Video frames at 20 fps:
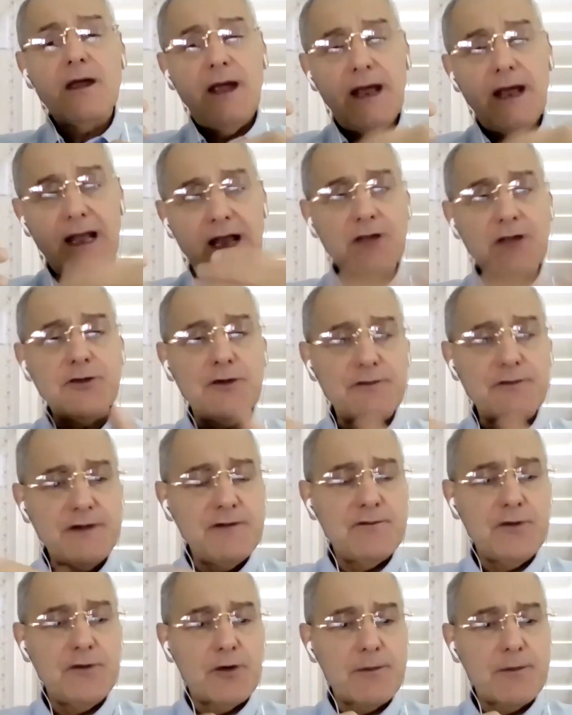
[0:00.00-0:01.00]
a lot of
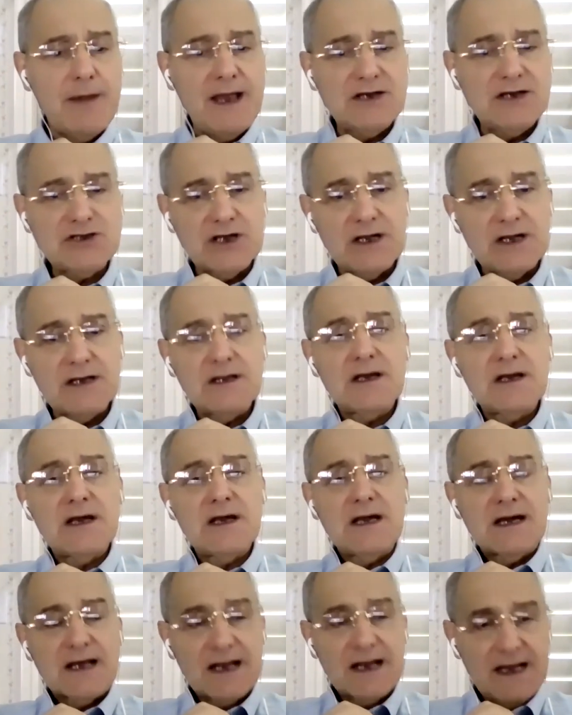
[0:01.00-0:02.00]
information
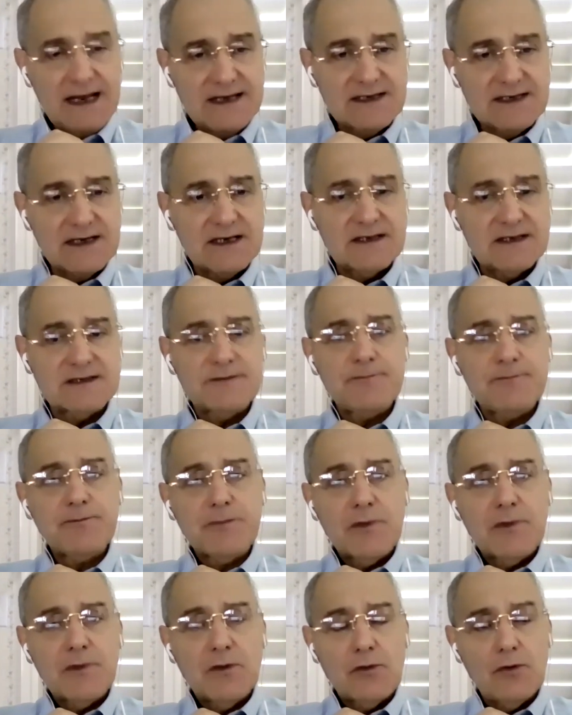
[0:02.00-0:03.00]
related
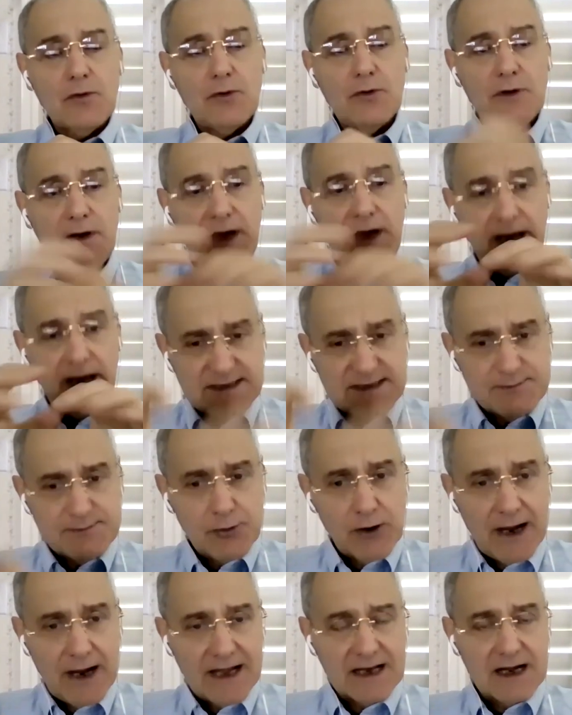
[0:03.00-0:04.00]
to his
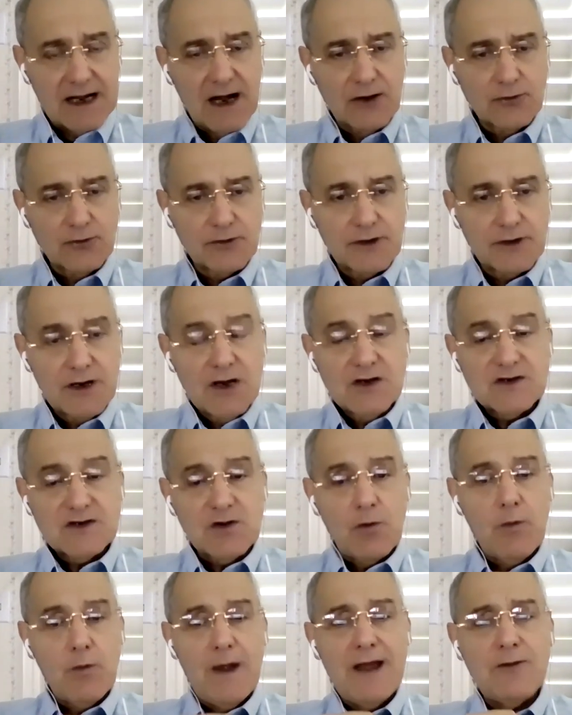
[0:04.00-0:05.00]
book Al-Qanun.
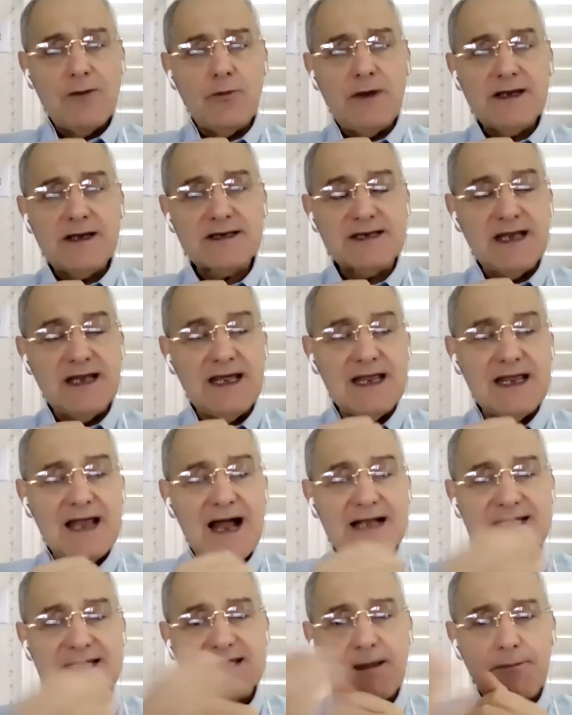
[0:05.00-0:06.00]
So when we see
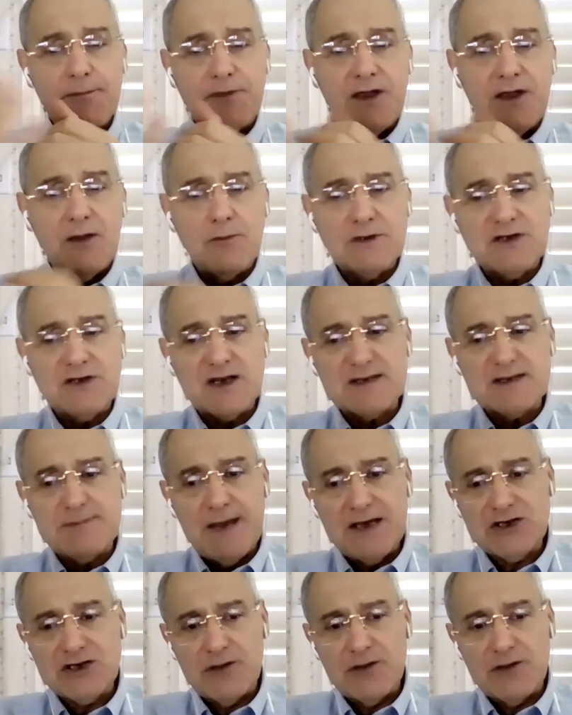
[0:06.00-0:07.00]
that something which is
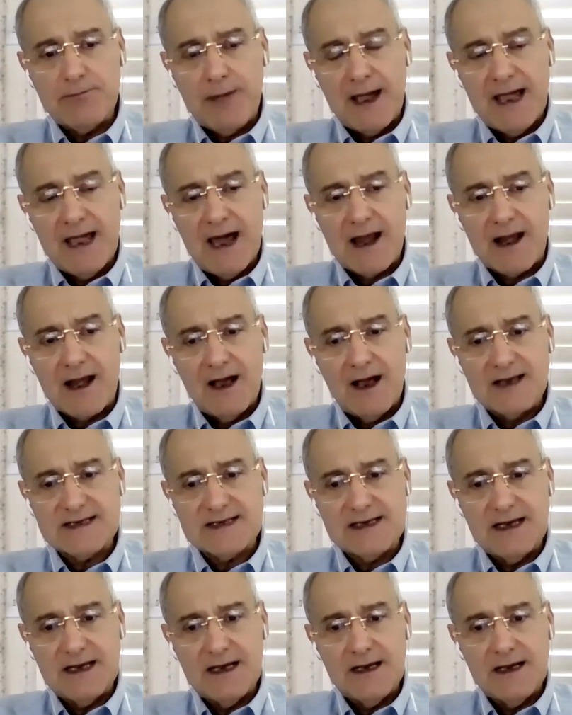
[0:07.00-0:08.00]
mentioned by
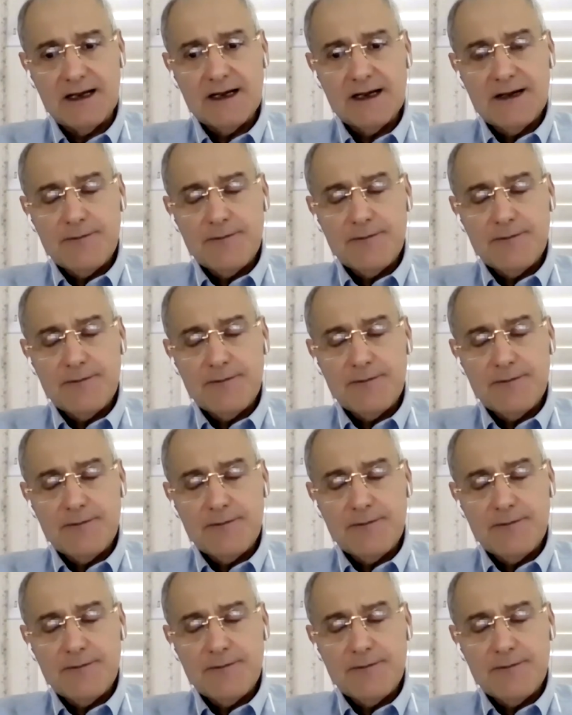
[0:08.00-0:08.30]
Al-Razi,